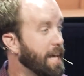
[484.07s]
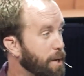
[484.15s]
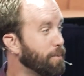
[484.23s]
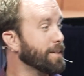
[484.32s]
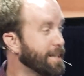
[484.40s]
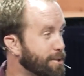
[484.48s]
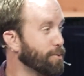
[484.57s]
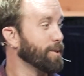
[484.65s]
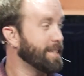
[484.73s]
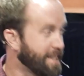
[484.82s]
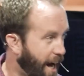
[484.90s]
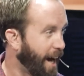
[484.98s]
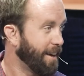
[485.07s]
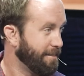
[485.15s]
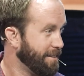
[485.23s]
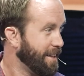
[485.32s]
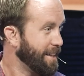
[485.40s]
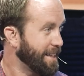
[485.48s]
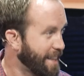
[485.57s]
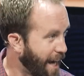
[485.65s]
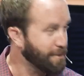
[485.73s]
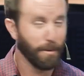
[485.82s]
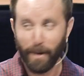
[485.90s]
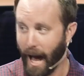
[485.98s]
he would literally die. Like
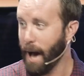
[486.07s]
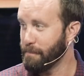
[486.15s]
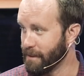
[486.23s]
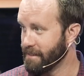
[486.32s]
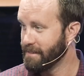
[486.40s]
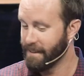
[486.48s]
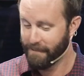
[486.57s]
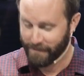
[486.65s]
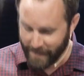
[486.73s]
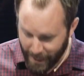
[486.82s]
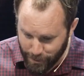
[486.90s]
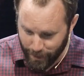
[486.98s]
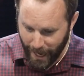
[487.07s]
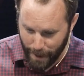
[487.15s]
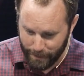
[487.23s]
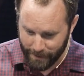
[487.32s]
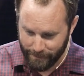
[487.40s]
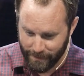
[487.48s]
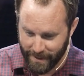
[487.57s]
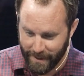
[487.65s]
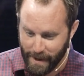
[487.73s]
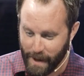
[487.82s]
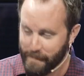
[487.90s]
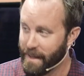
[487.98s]
that's what would happen. That's what happened.
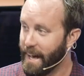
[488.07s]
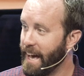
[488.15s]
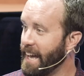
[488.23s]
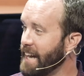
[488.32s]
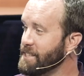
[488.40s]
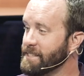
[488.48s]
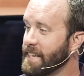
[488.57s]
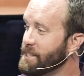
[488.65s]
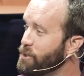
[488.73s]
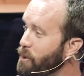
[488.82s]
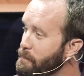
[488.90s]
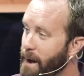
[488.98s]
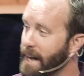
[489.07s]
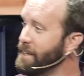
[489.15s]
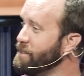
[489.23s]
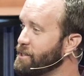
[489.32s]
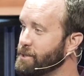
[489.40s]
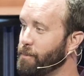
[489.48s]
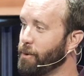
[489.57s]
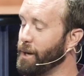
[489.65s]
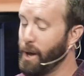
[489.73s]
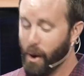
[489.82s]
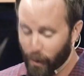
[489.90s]
And I just like to remind us this morning